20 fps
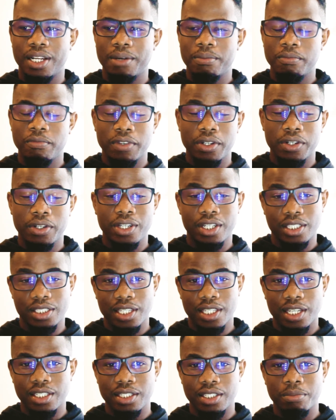I'm very
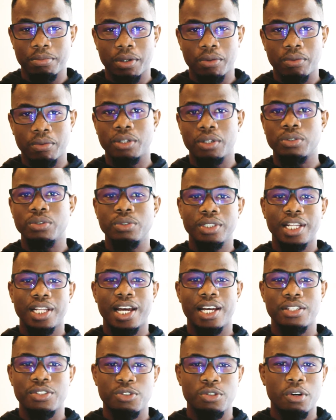excited about what Google
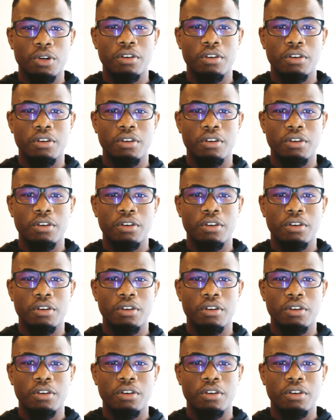has to